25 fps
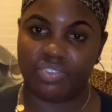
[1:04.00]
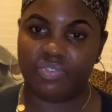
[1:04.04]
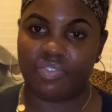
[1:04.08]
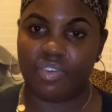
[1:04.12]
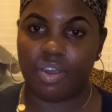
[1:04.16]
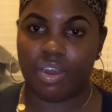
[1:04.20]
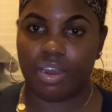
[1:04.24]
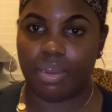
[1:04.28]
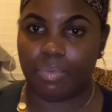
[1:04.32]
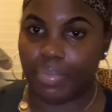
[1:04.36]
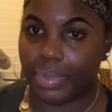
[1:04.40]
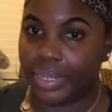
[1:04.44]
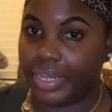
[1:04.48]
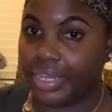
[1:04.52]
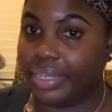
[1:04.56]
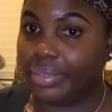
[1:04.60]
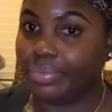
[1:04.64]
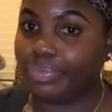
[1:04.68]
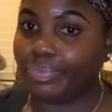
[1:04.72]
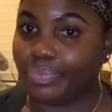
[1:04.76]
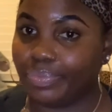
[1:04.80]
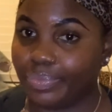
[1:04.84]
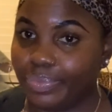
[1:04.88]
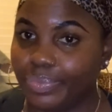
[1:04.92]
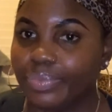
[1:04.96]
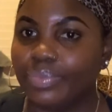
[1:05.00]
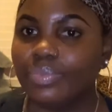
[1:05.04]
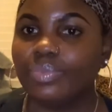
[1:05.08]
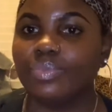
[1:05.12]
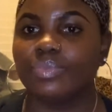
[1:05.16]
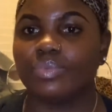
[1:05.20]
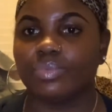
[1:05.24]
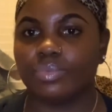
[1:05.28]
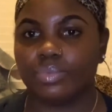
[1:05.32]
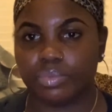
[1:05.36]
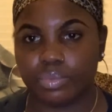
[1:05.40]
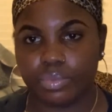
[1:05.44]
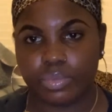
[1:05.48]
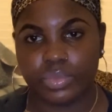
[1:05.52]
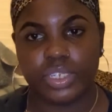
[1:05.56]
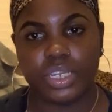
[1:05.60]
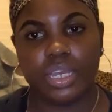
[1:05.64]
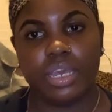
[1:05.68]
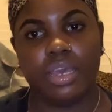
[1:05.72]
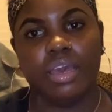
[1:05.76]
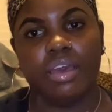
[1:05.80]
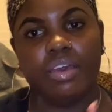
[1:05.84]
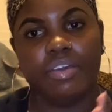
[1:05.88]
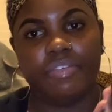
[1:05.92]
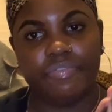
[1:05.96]
far, but
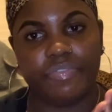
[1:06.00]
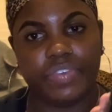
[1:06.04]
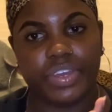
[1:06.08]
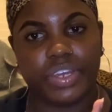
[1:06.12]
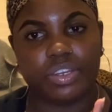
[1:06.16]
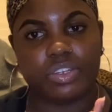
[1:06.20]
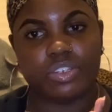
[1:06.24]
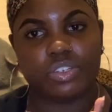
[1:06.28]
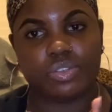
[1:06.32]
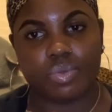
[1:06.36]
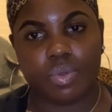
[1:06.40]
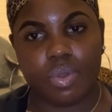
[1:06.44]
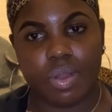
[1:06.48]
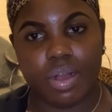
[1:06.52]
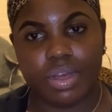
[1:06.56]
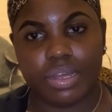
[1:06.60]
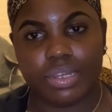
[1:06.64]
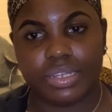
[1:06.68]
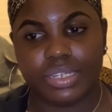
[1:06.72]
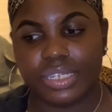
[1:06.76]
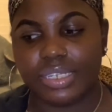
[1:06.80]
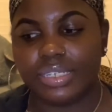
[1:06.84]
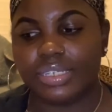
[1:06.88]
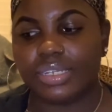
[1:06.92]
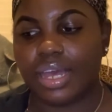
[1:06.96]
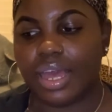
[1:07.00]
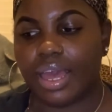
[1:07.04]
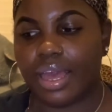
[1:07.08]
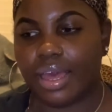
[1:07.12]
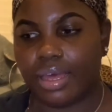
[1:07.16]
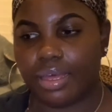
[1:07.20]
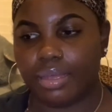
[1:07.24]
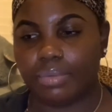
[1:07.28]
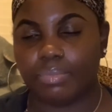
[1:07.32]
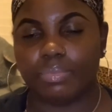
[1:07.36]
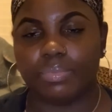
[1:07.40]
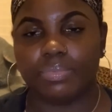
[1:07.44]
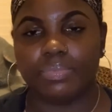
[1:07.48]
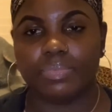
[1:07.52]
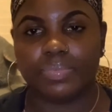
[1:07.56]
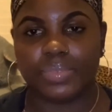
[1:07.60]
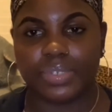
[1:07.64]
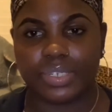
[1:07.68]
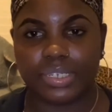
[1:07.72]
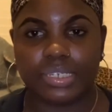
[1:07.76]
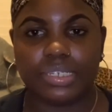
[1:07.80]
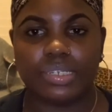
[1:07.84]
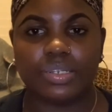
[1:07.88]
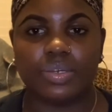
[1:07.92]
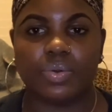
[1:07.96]
fingers crossed, I'm
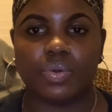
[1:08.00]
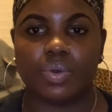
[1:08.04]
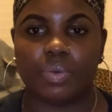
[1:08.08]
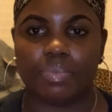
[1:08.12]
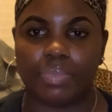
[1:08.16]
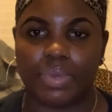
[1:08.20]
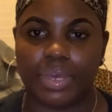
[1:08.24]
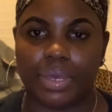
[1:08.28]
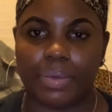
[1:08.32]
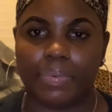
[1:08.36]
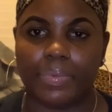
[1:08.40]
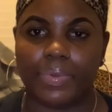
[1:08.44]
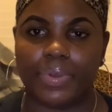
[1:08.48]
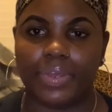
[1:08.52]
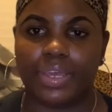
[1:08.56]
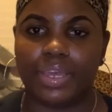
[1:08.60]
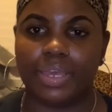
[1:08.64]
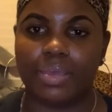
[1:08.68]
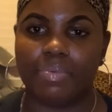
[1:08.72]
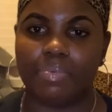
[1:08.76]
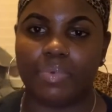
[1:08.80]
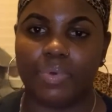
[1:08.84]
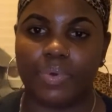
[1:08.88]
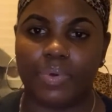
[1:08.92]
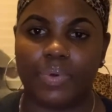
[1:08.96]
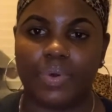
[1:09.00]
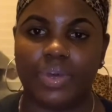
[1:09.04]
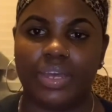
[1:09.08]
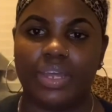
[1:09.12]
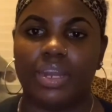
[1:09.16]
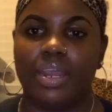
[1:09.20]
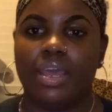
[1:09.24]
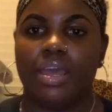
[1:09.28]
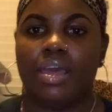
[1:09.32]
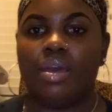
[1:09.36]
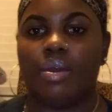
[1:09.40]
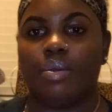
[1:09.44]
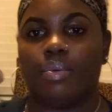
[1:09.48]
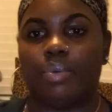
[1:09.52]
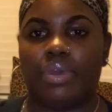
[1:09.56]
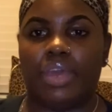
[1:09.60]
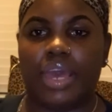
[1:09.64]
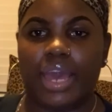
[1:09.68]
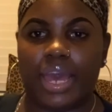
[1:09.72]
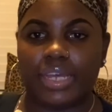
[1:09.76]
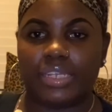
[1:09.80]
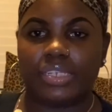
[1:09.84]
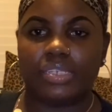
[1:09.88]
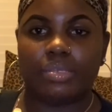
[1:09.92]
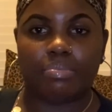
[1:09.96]
still gonna be able to keep going. We
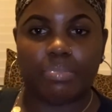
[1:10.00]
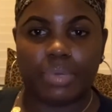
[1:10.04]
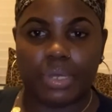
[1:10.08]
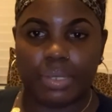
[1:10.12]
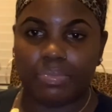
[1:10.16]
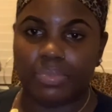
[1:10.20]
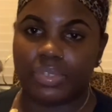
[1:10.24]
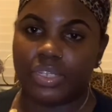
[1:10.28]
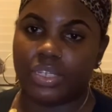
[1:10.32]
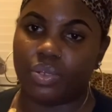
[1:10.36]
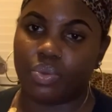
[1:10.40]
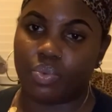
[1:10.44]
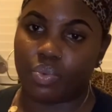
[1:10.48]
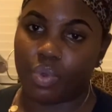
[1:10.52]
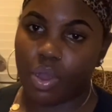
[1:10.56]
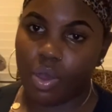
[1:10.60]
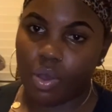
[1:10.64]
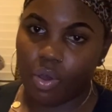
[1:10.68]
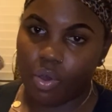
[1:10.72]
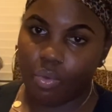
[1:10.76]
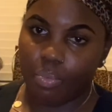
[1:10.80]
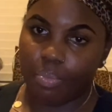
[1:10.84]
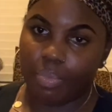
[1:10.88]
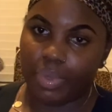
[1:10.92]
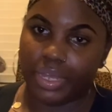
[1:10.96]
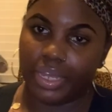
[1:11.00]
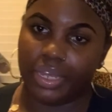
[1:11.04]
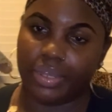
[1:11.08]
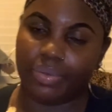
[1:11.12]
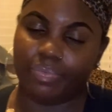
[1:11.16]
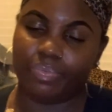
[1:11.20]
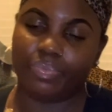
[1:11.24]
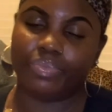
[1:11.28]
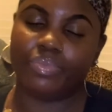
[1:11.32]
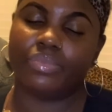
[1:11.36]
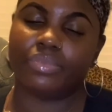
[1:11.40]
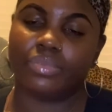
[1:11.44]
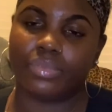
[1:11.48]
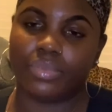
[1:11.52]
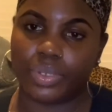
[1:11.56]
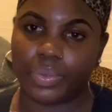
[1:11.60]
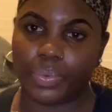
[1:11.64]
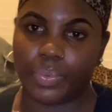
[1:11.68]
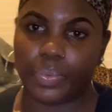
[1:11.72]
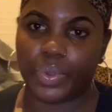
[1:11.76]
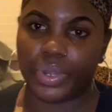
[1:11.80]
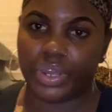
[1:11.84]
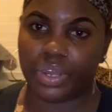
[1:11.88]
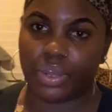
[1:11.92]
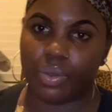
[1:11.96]
had some bumps in the road, but
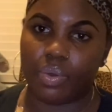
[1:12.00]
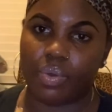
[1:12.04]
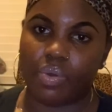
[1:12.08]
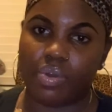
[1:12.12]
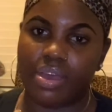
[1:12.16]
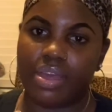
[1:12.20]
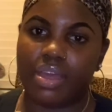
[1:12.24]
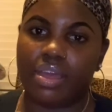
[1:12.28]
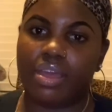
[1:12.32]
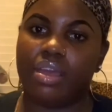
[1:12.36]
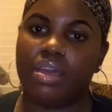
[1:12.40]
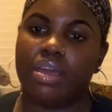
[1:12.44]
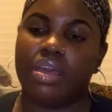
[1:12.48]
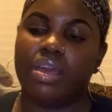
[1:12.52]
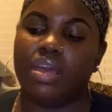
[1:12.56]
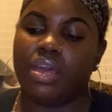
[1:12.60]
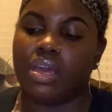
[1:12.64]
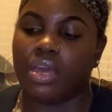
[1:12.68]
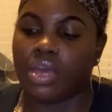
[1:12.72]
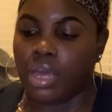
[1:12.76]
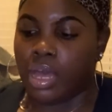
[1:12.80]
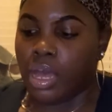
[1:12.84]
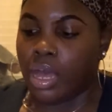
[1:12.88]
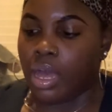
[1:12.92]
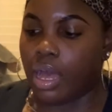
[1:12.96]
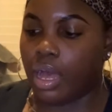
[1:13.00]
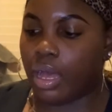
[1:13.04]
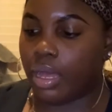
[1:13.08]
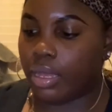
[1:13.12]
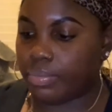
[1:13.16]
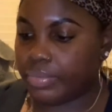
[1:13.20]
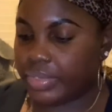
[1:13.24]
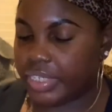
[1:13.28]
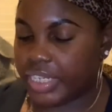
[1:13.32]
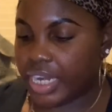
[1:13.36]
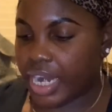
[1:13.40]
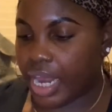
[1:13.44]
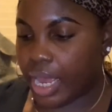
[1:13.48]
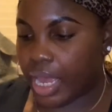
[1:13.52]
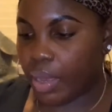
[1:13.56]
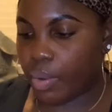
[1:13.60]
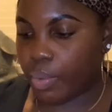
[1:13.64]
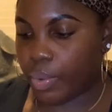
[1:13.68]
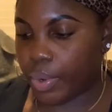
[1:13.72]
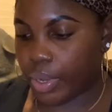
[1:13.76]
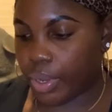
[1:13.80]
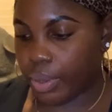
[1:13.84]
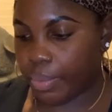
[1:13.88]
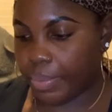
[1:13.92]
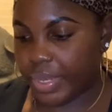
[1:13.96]
we're going. Today
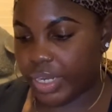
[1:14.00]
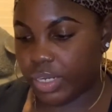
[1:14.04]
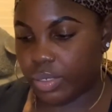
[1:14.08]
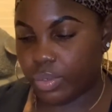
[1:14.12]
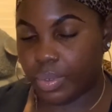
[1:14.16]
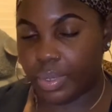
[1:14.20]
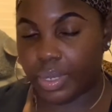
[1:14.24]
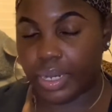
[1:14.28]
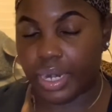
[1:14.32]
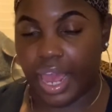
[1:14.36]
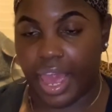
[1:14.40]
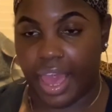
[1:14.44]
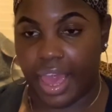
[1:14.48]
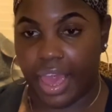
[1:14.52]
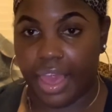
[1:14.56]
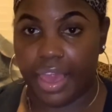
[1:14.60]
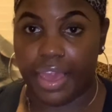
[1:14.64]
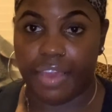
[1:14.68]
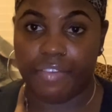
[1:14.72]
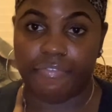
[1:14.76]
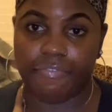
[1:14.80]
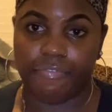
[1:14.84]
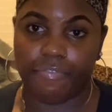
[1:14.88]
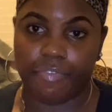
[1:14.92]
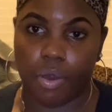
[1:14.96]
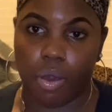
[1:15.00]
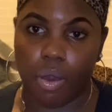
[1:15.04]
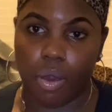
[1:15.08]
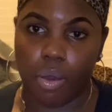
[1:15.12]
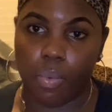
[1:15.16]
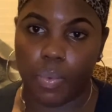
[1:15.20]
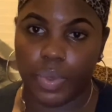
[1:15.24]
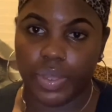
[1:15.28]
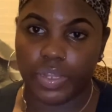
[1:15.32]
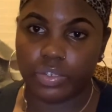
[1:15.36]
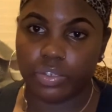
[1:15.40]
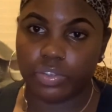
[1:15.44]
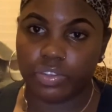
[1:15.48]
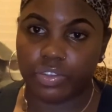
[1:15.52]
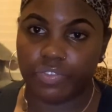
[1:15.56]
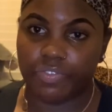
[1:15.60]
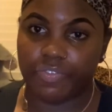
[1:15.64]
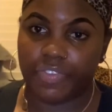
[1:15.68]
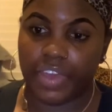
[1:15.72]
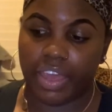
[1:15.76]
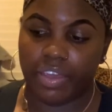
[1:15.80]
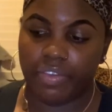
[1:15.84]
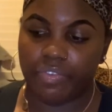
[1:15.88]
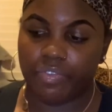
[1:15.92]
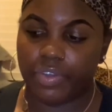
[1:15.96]
we're gonna be doing a fall winter
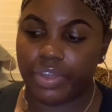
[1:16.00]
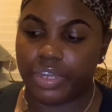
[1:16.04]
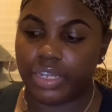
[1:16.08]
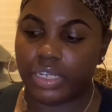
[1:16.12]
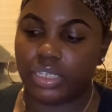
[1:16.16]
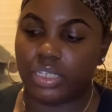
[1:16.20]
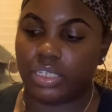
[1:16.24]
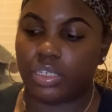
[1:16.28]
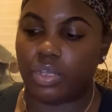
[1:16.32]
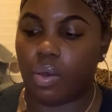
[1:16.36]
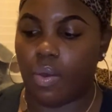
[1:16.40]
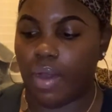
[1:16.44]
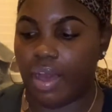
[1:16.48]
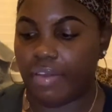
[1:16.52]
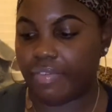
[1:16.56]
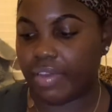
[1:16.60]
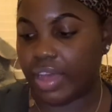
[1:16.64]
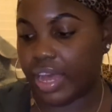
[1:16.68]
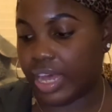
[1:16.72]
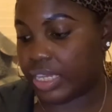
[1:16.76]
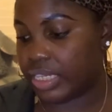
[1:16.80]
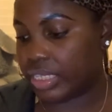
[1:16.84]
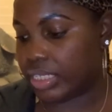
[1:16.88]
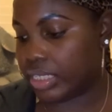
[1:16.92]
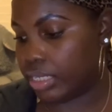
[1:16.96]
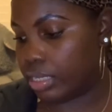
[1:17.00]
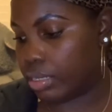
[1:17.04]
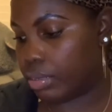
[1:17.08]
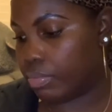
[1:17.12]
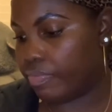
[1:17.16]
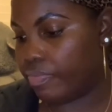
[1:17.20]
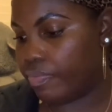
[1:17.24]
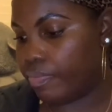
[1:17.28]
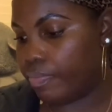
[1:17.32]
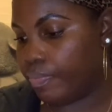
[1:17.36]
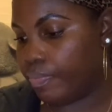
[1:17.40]
favorite. So I've got some